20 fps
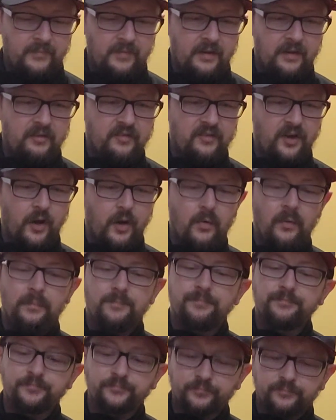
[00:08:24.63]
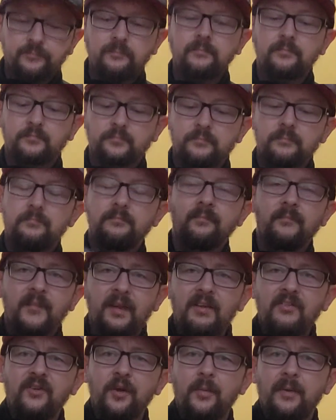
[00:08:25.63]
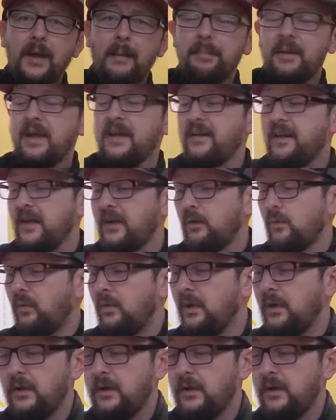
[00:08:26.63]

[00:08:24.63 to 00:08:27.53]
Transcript: So yeah, Blade Eagle.